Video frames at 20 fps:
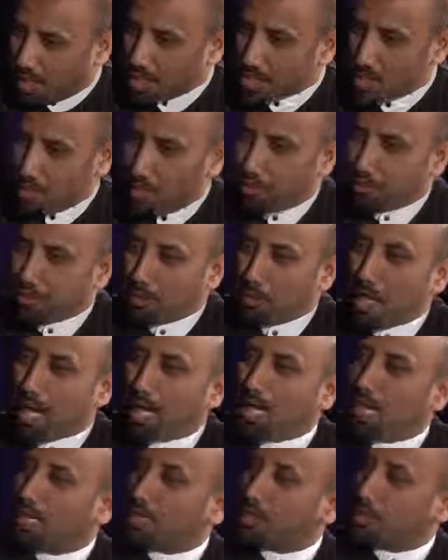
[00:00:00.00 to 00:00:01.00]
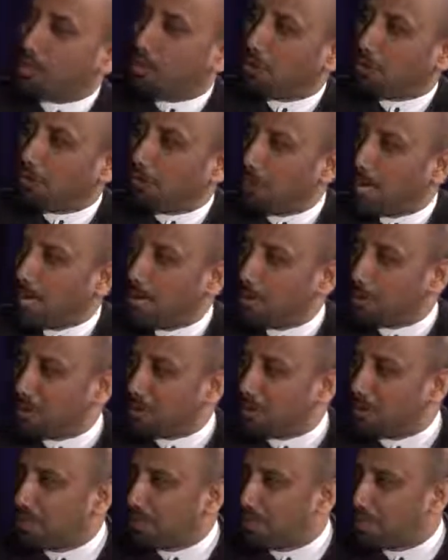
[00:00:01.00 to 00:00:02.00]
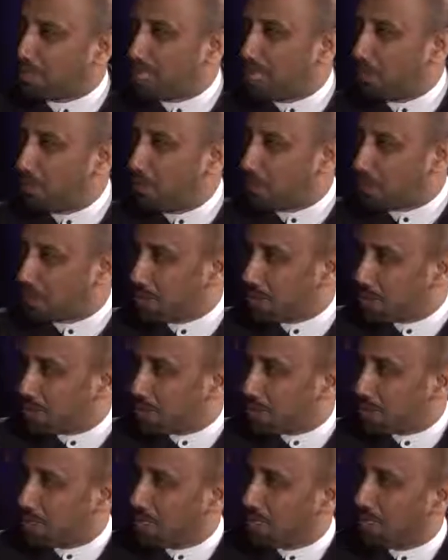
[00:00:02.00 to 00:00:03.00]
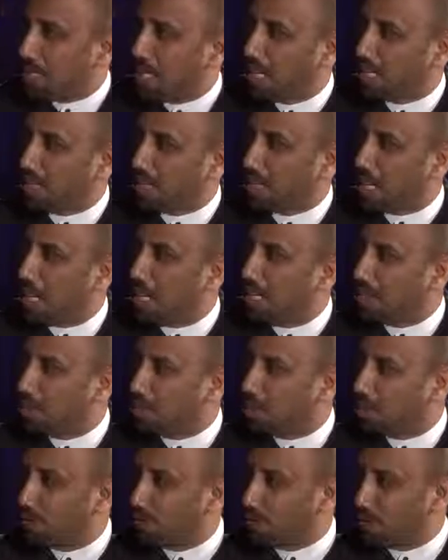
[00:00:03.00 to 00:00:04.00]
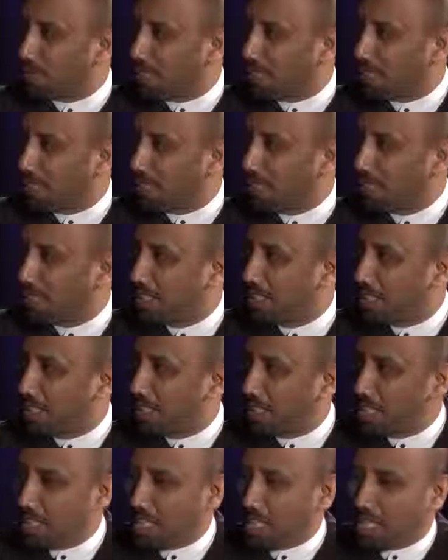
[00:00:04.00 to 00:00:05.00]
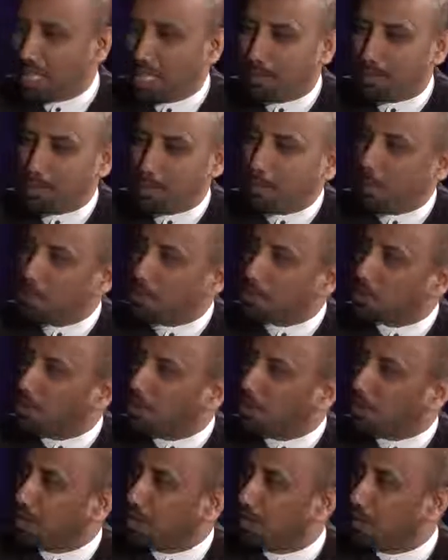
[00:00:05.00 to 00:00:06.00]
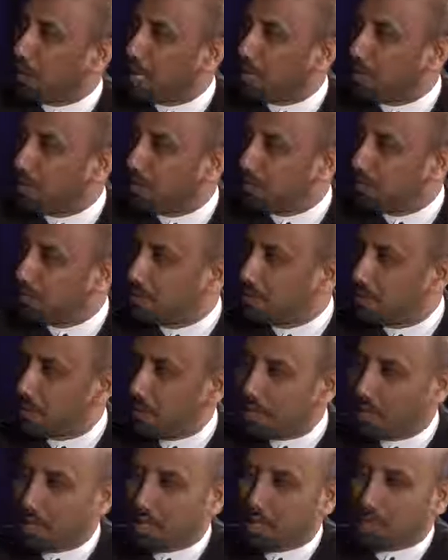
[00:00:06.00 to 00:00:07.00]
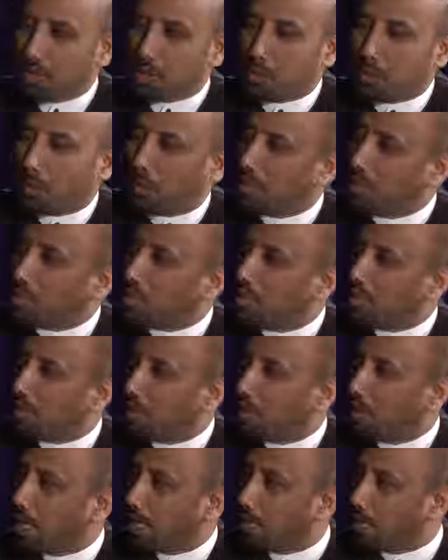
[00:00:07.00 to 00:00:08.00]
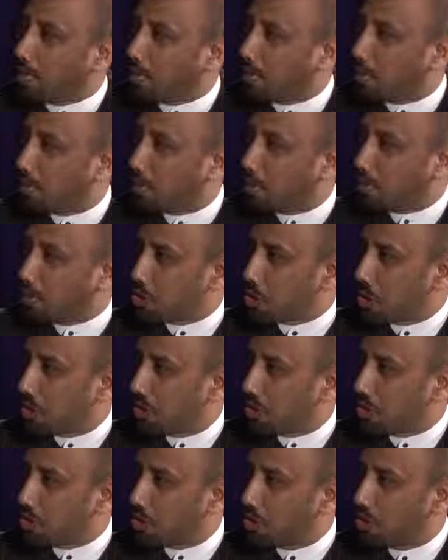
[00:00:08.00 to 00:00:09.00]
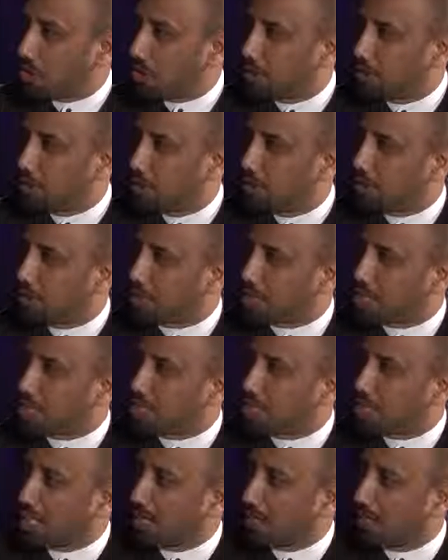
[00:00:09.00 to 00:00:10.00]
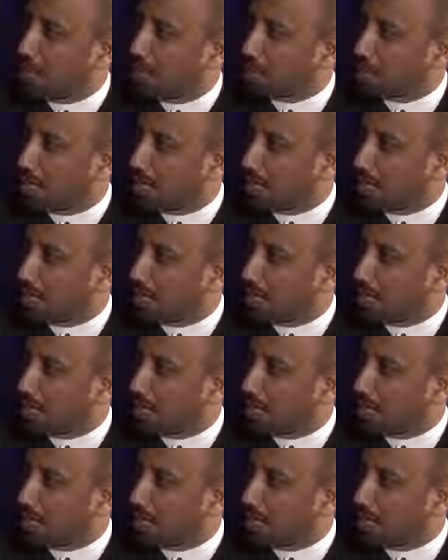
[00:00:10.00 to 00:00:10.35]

So off the bat, let's talk about Tesla Motors and the car you drove today. Everybody's talking about it. 220 miles in one charge, 0 to 60 in 4